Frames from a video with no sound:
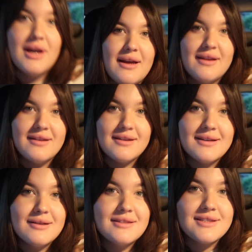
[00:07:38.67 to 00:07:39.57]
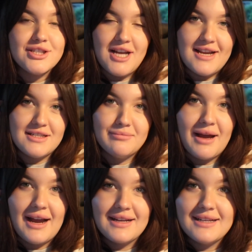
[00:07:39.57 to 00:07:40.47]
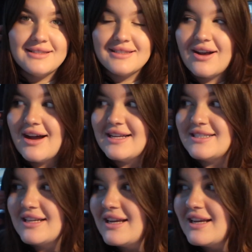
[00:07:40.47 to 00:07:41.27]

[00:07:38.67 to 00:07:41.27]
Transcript: and the changing bag inside,